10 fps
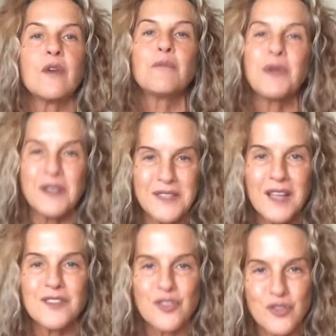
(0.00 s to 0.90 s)
because
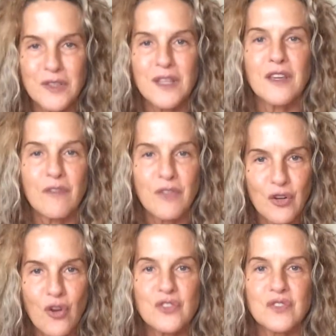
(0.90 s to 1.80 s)
that's because you're thinking of the
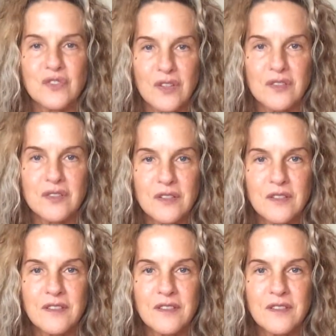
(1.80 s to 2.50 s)
narcissist.